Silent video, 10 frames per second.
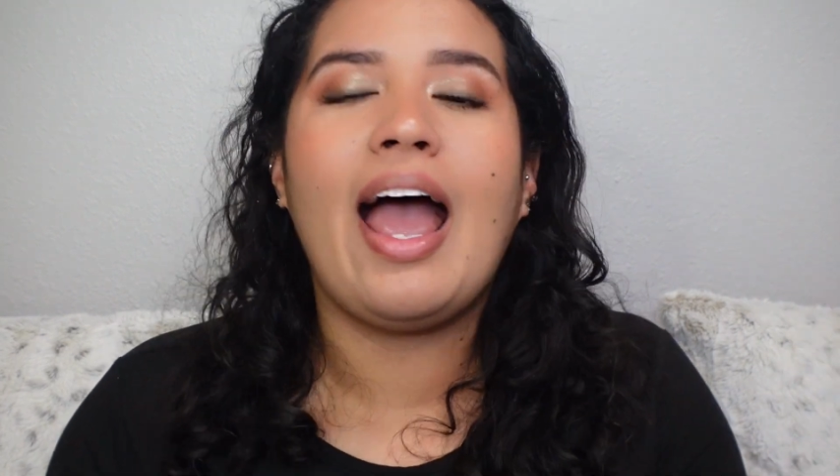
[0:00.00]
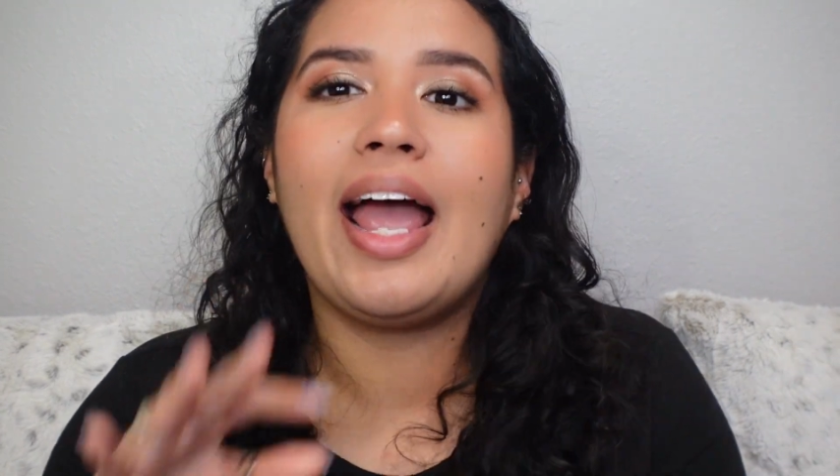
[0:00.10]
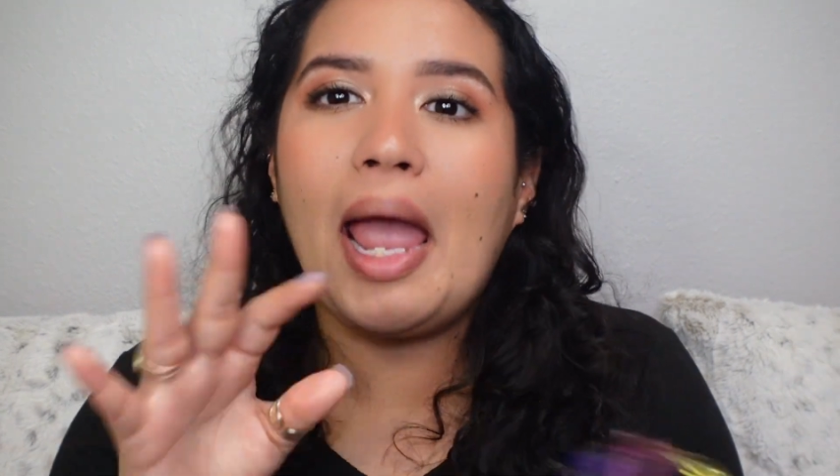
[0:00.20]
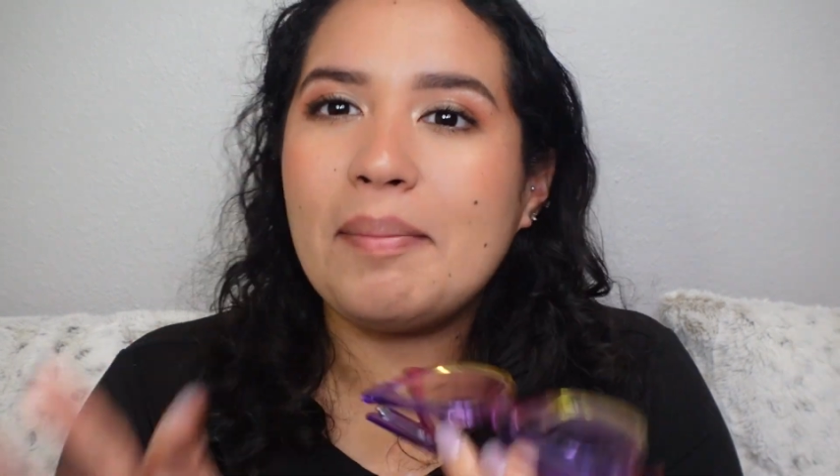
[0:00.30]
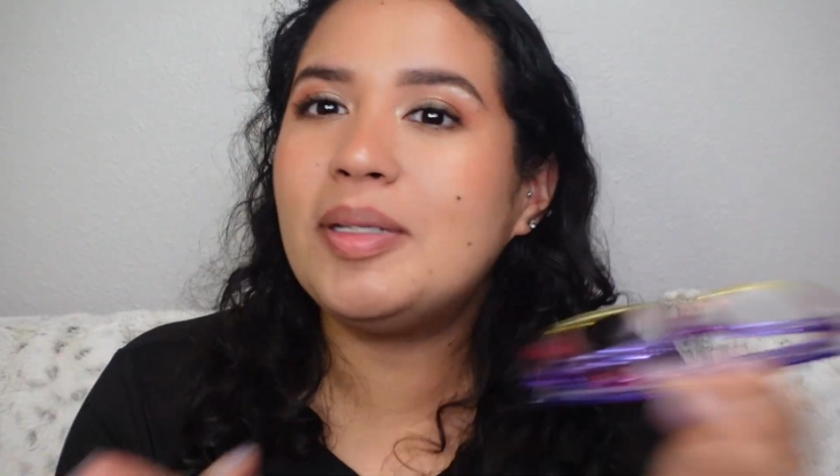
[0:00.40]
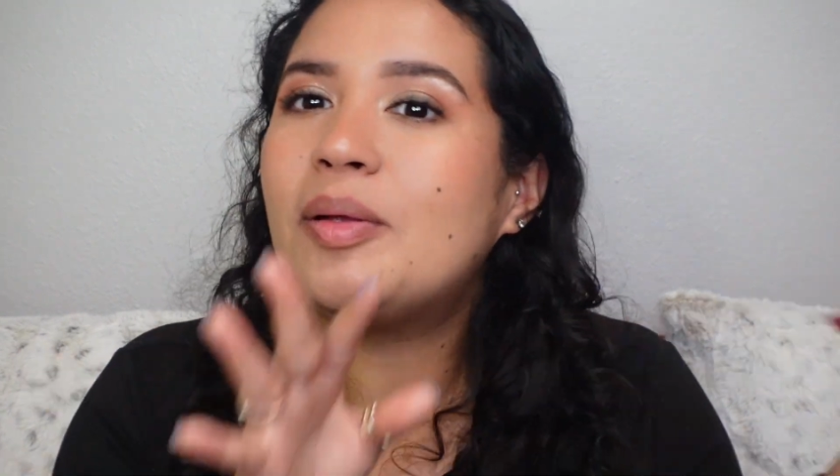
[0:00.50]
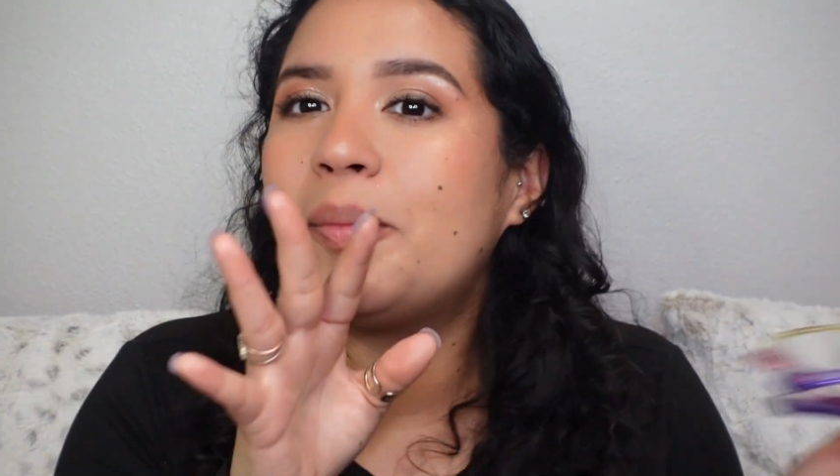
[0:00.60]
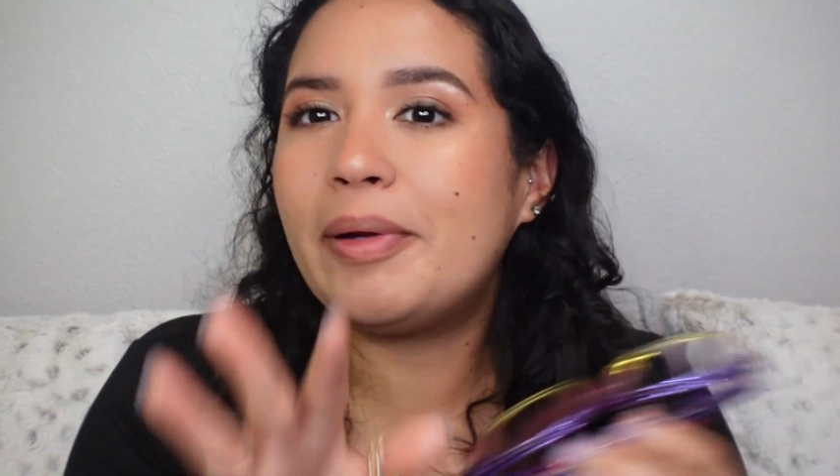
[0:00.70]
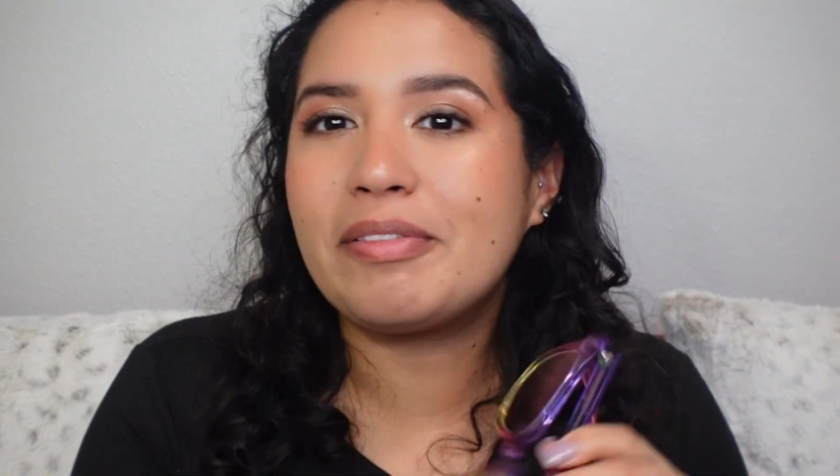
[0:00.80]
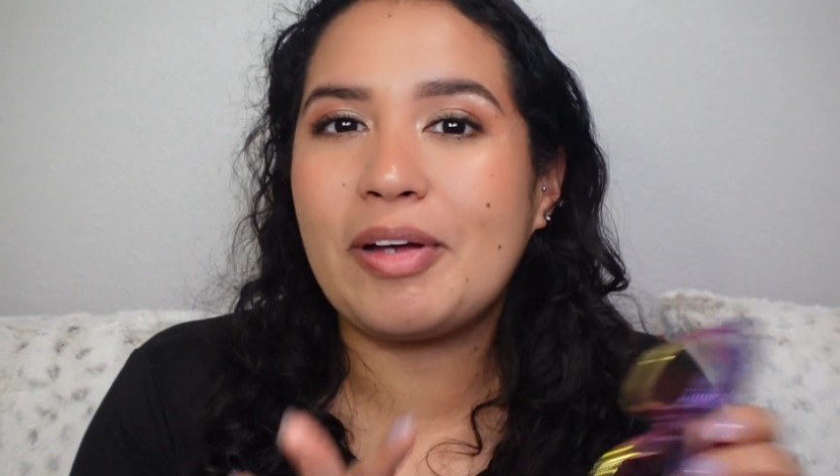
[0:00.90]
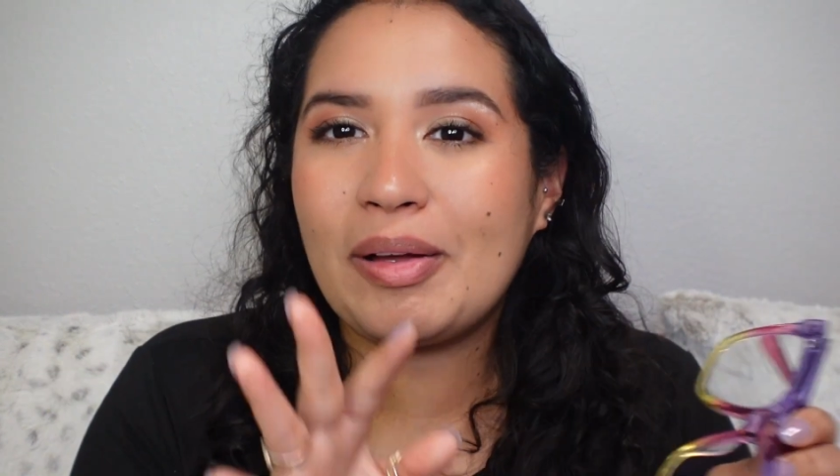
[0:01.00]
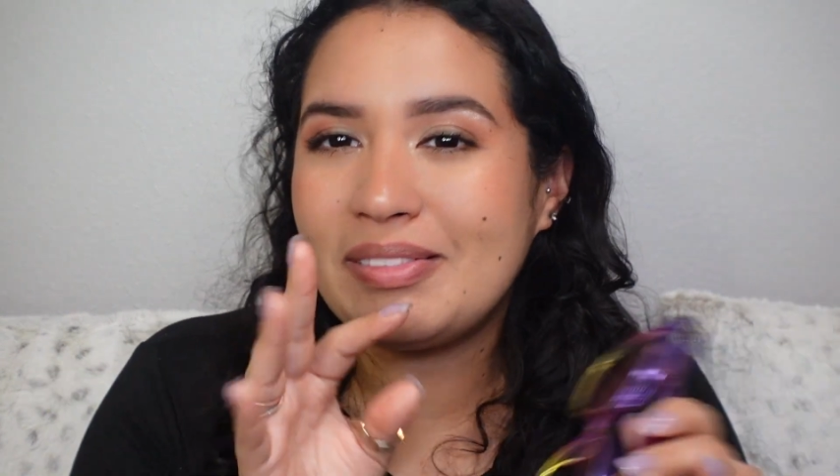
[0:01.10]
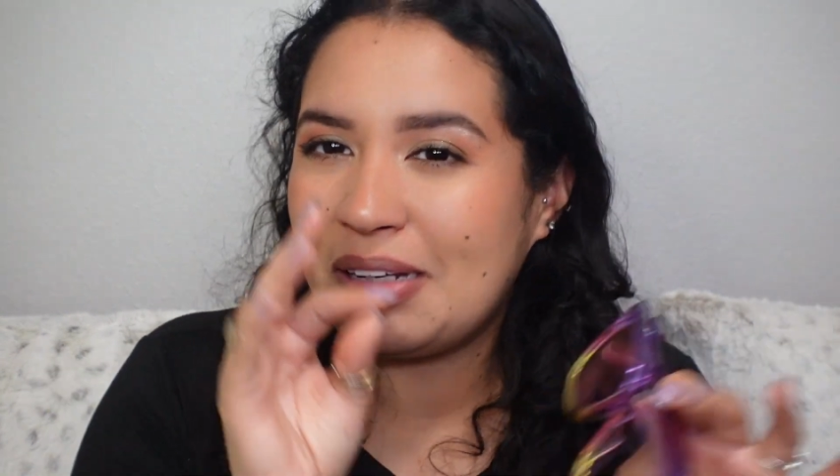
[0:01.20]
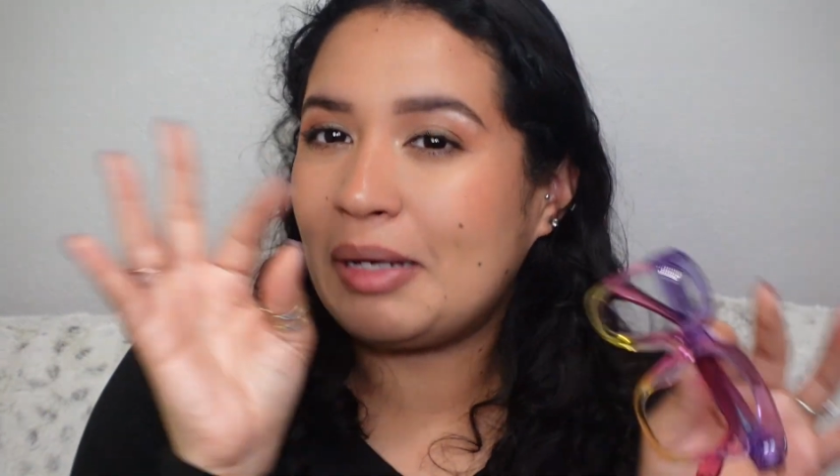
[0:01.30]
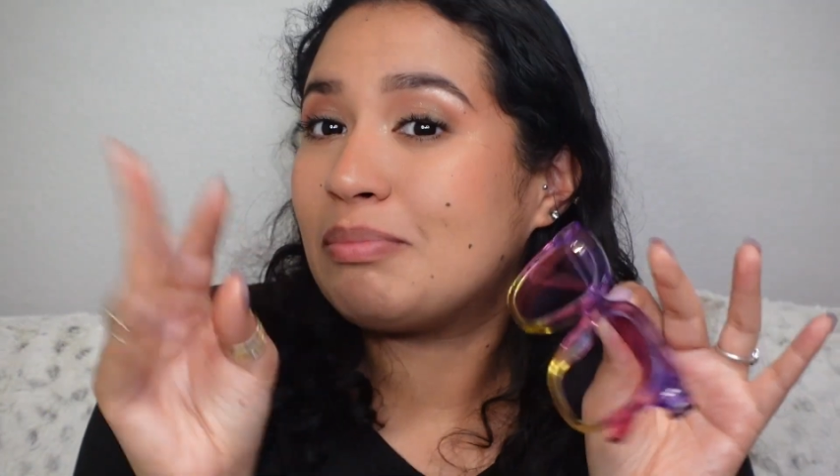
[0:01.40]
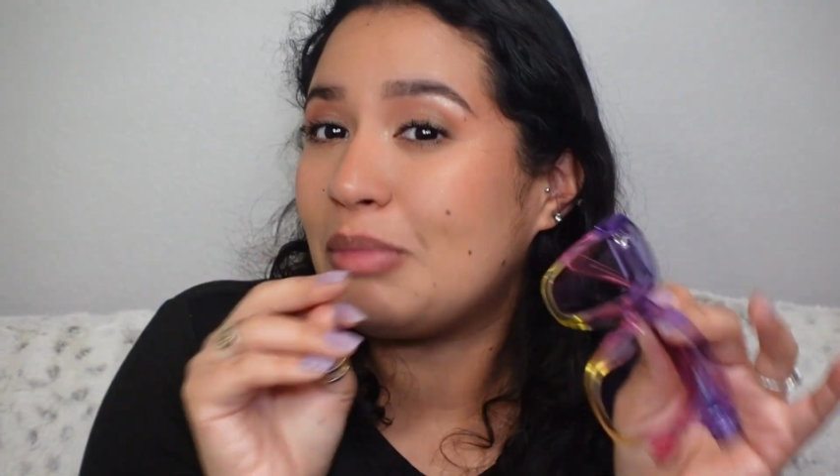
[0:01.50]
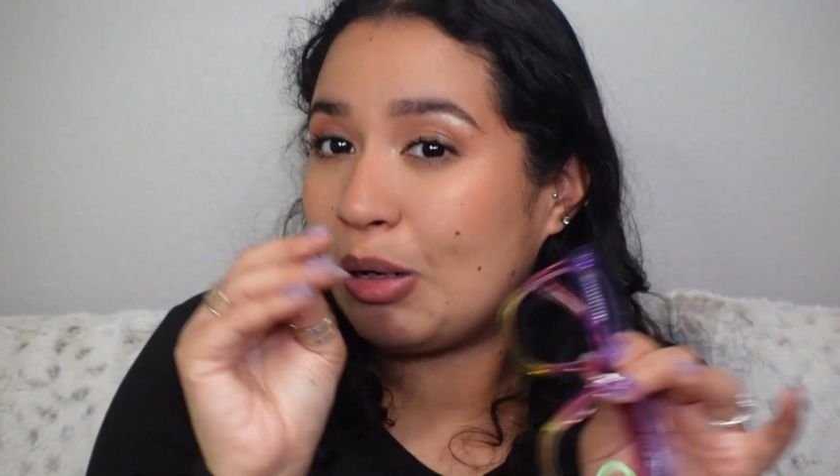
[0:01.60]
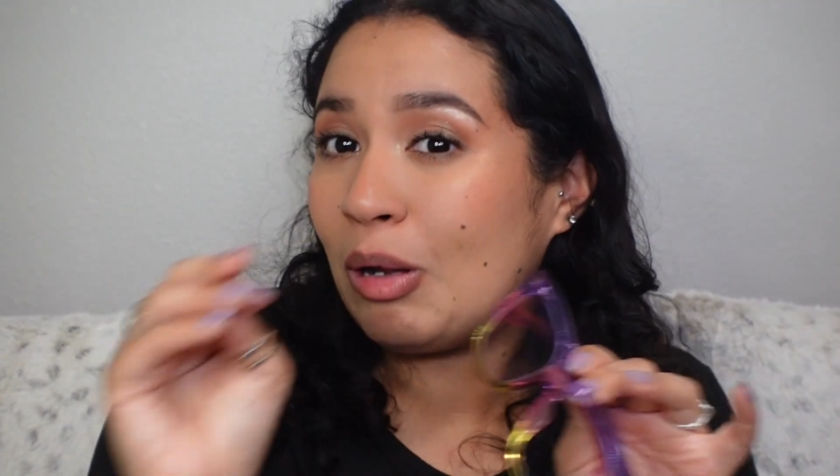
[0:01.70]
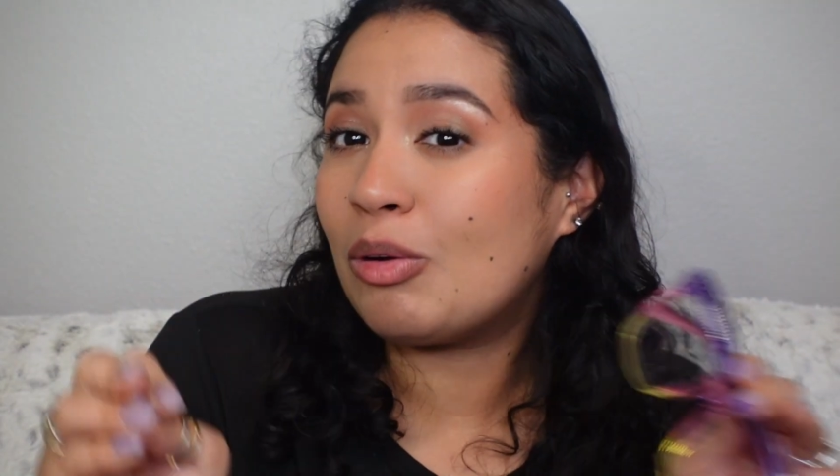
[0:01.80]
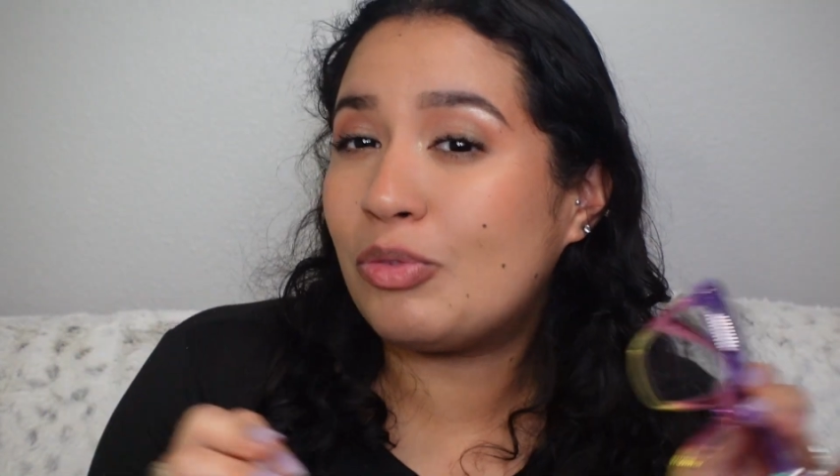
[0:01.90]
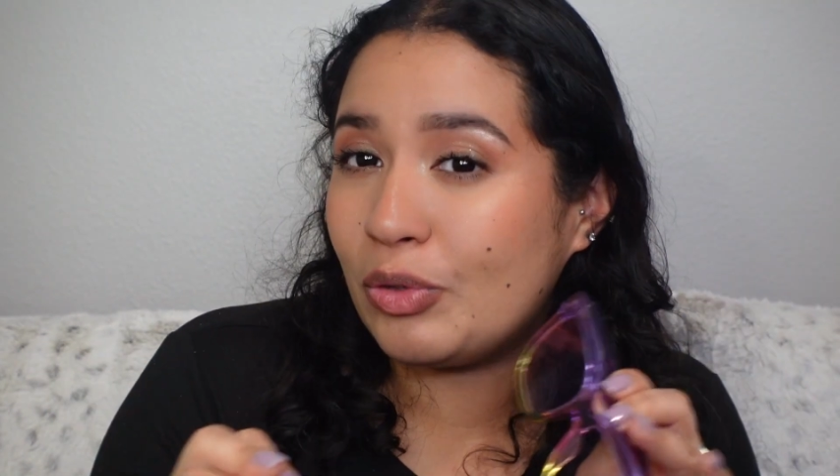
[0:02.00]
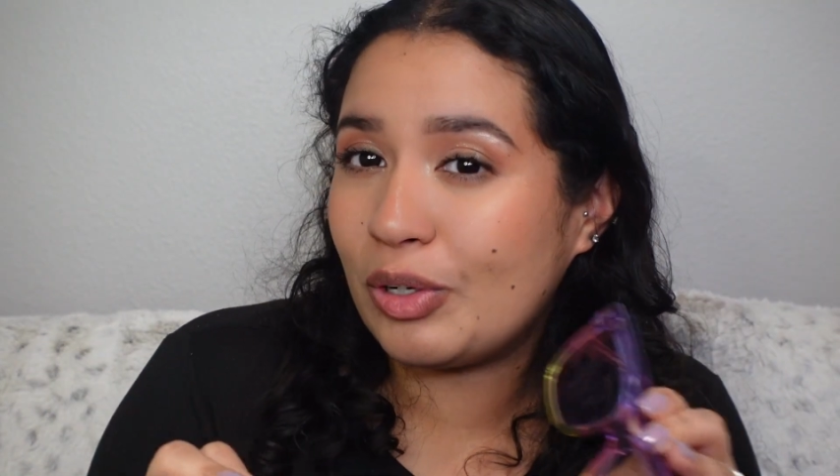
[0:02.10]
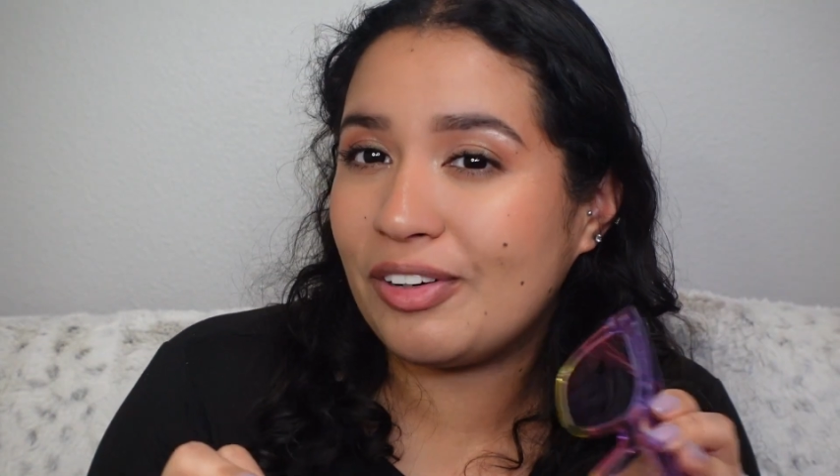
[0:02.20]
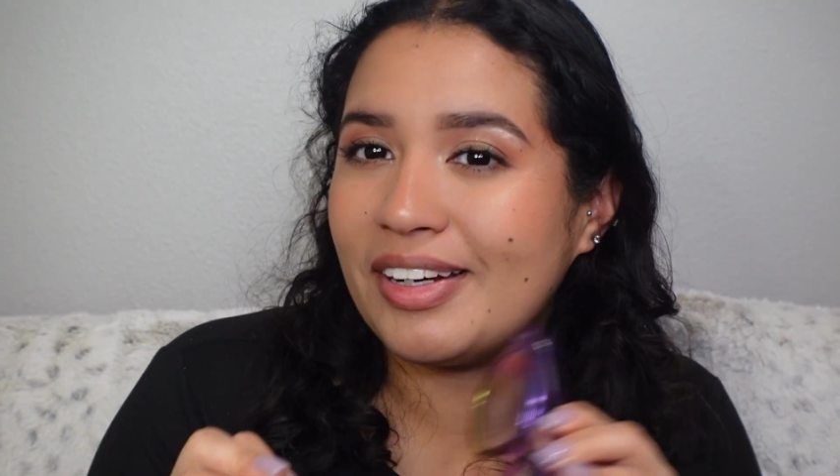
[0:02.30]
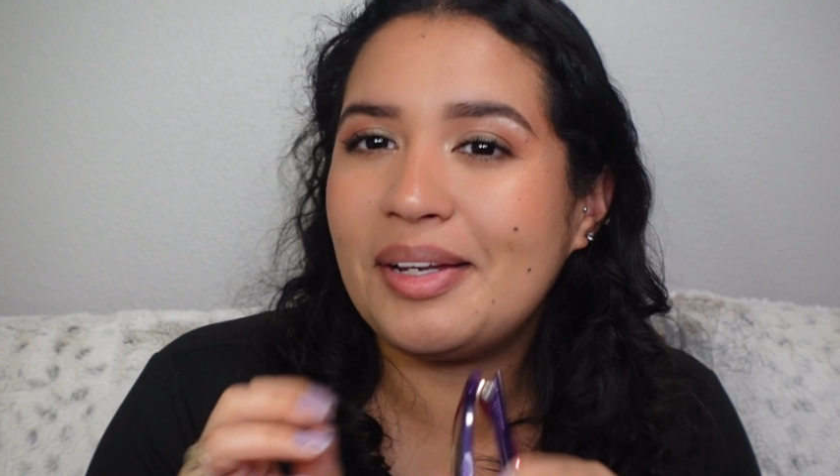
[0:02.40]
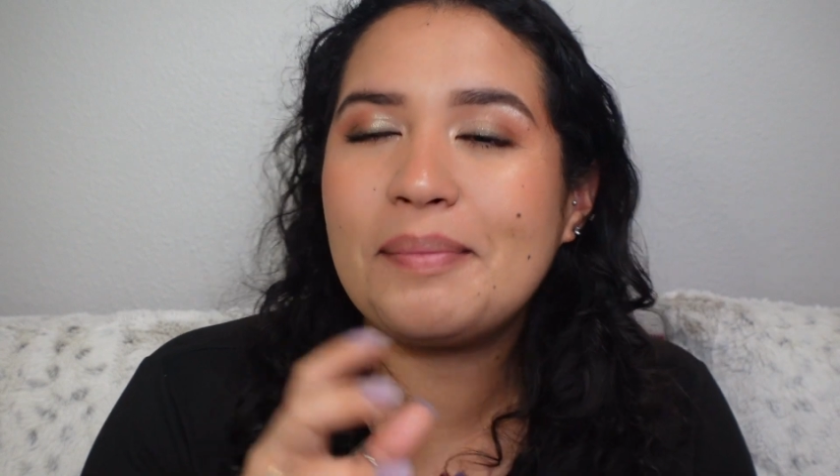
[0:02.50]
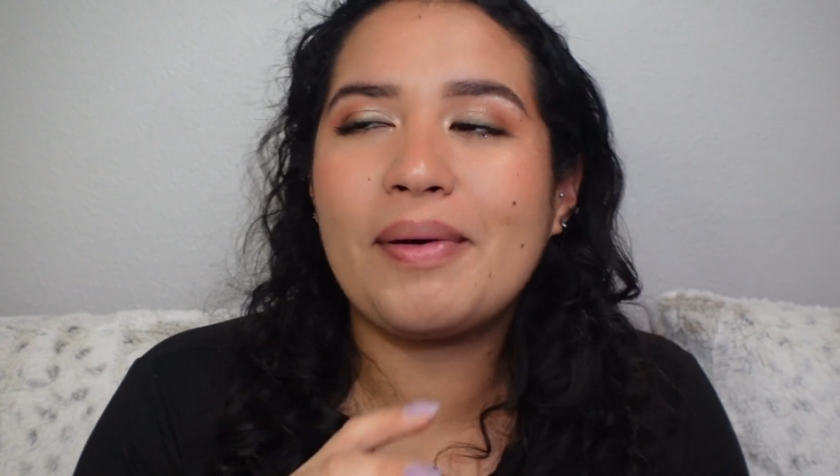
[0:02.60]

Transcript: I am a little bit of like a colorful girly,